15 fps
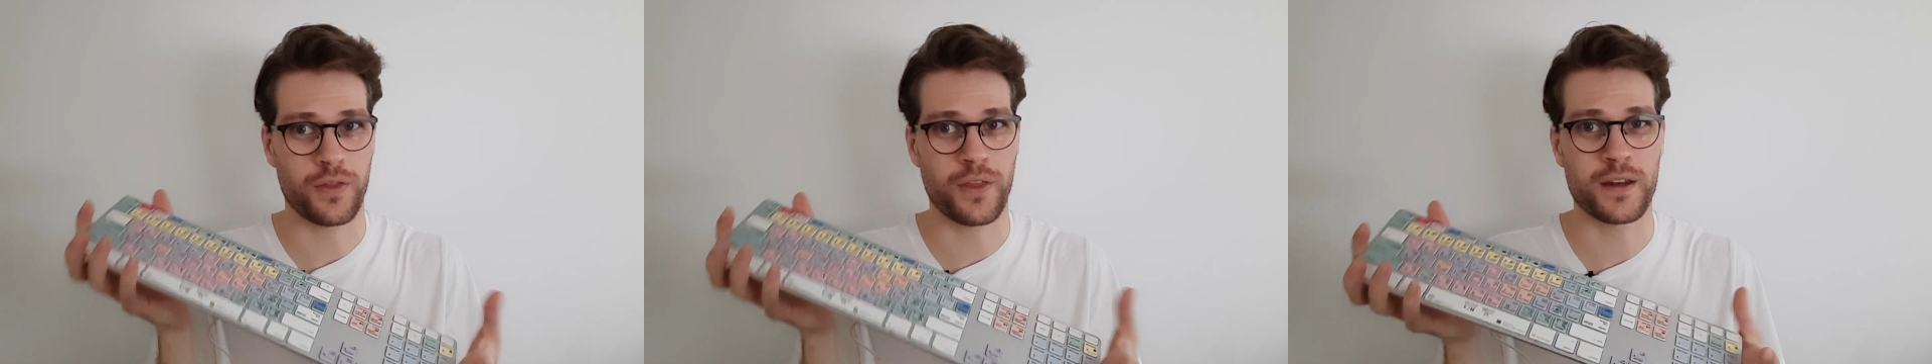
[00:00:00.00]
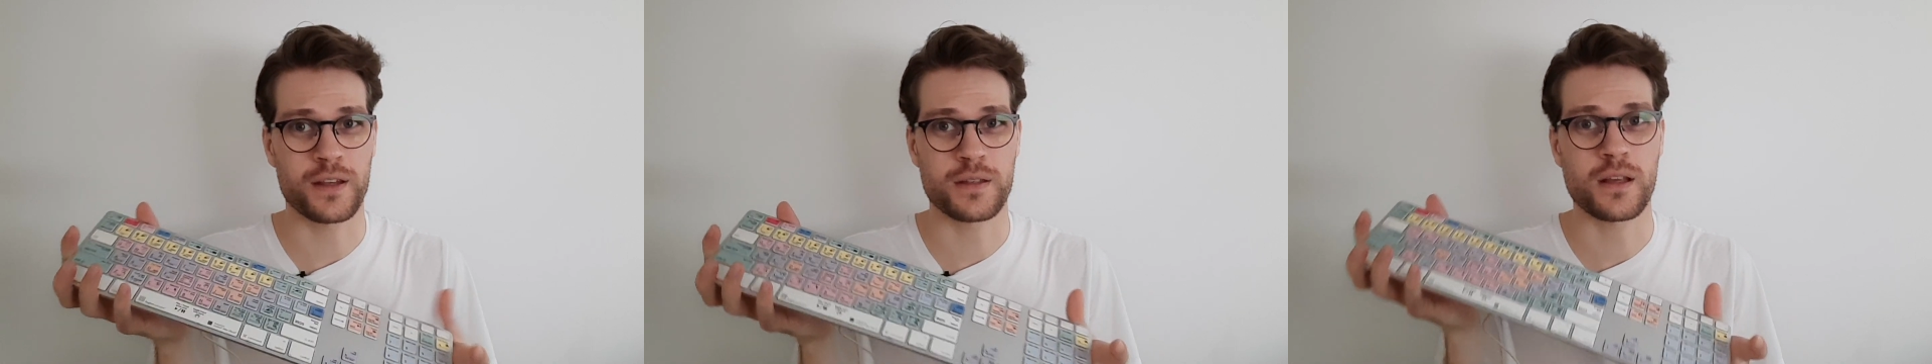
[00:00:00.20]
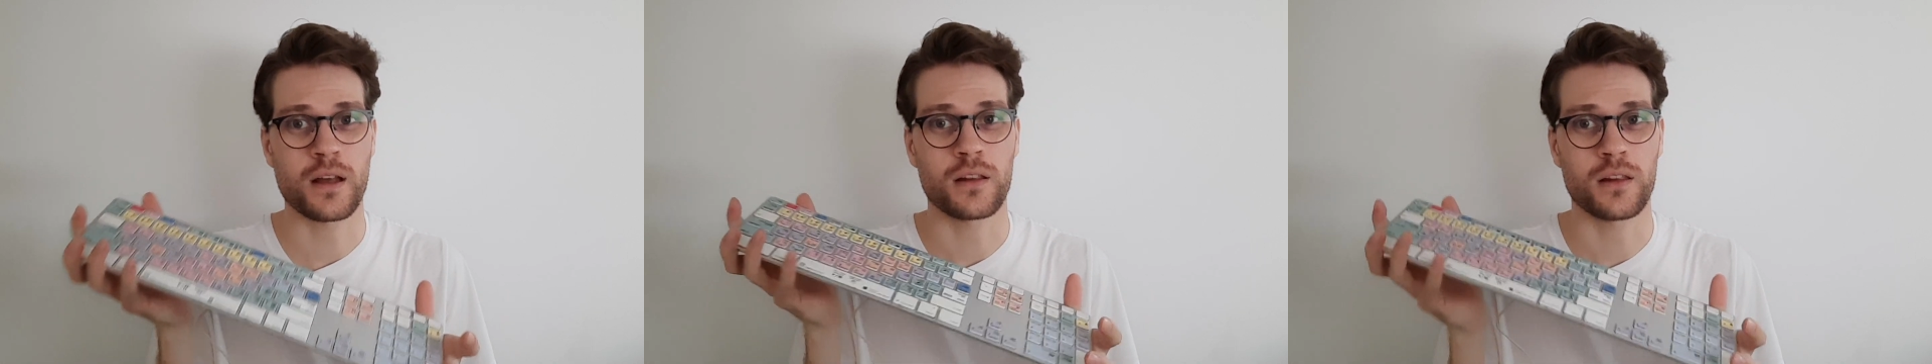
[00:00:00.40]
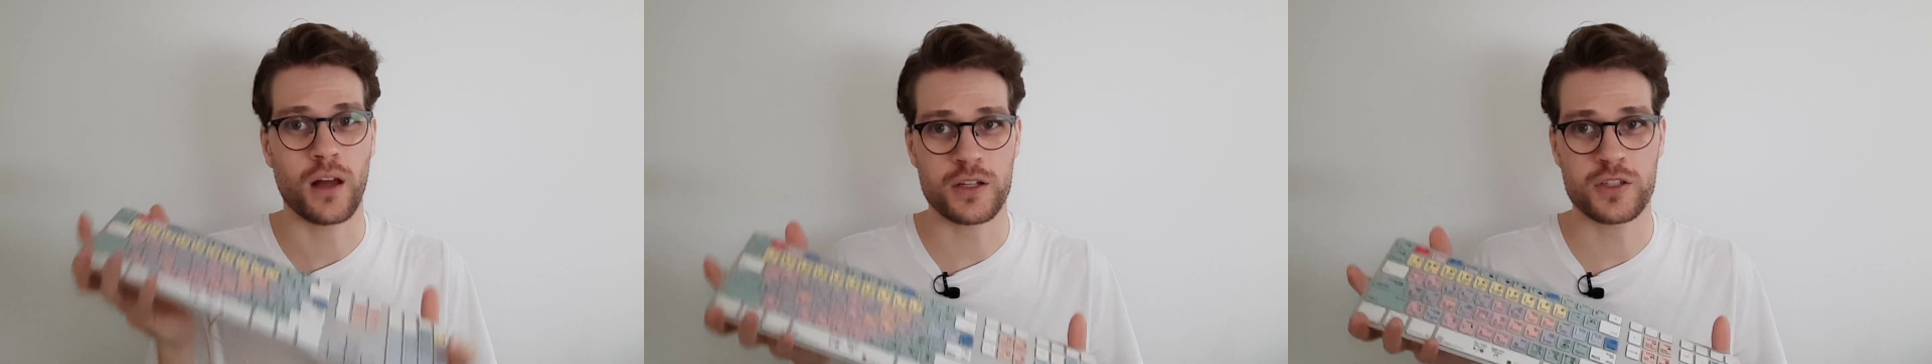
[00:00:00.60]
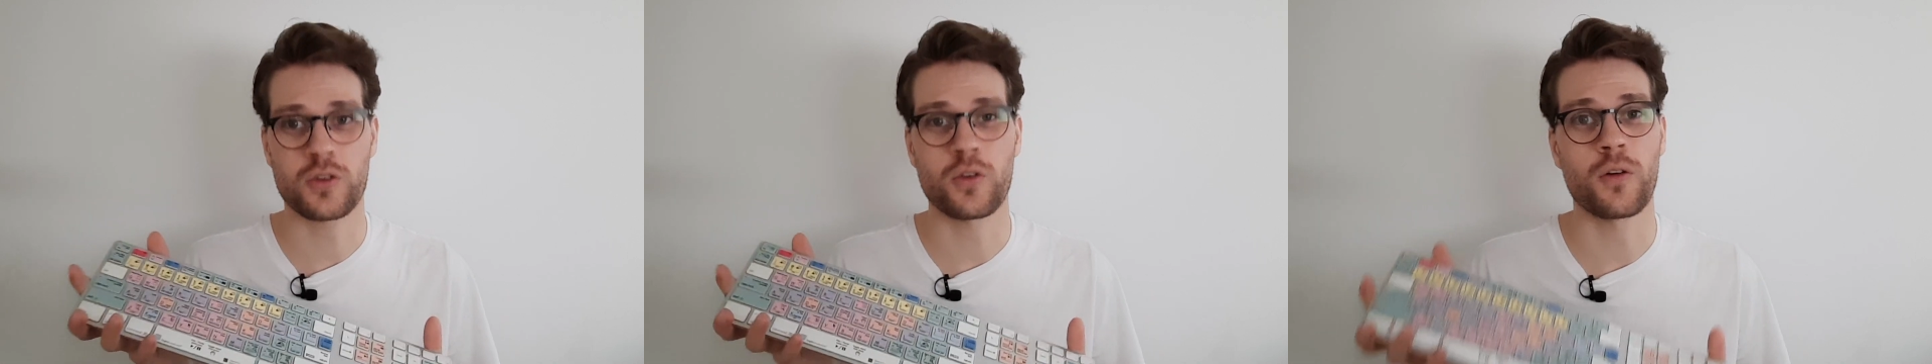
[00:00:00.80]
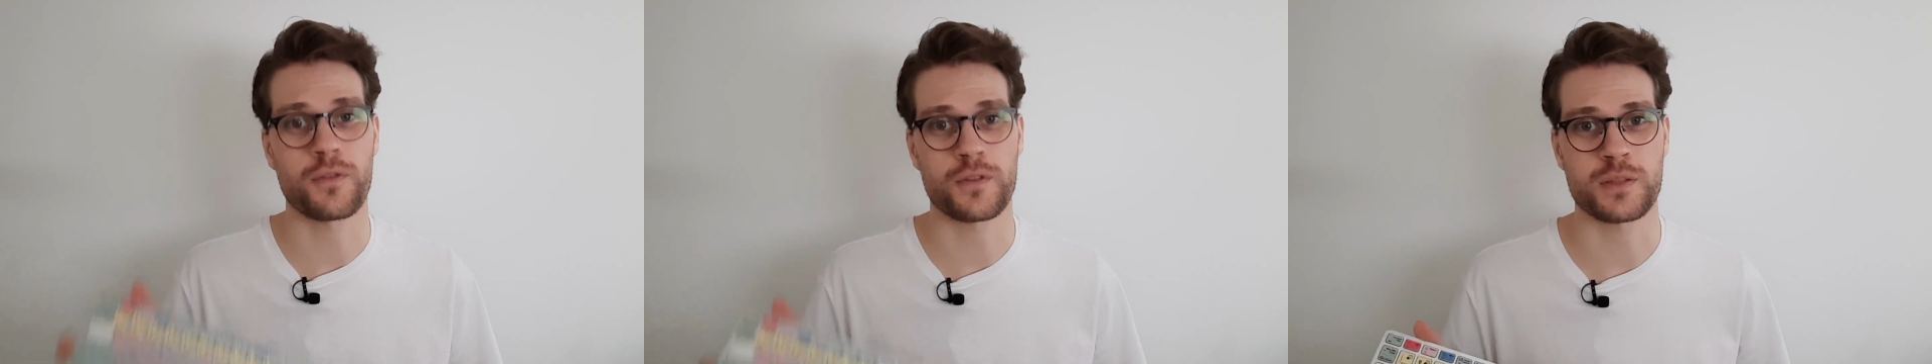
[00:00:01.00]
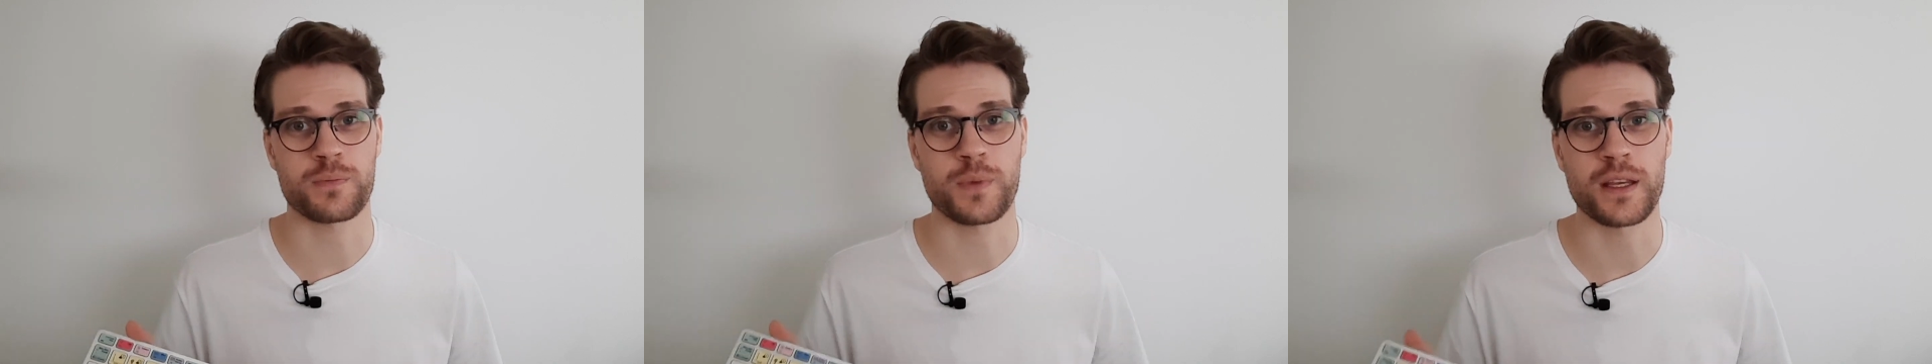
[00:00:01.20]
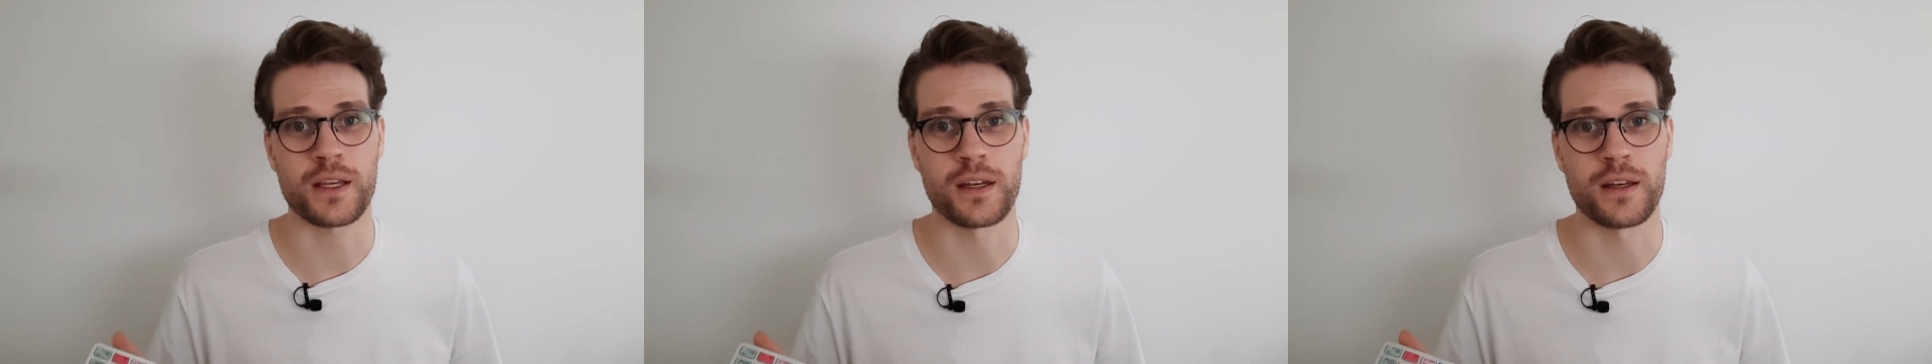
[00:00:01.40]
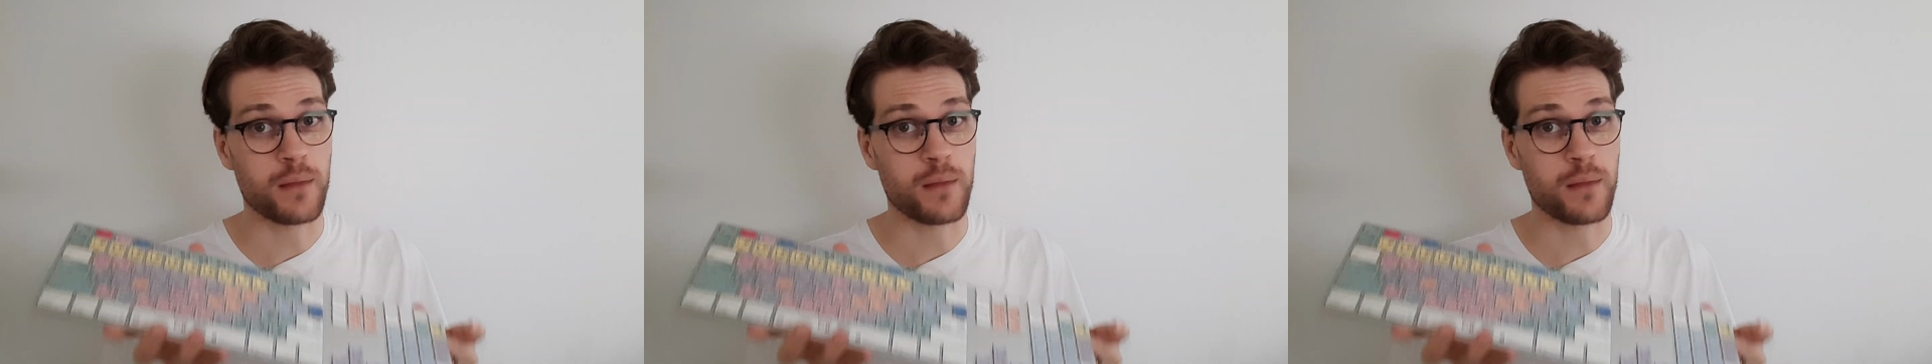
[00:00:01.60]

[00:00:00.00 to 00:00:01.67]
that is logical for speed.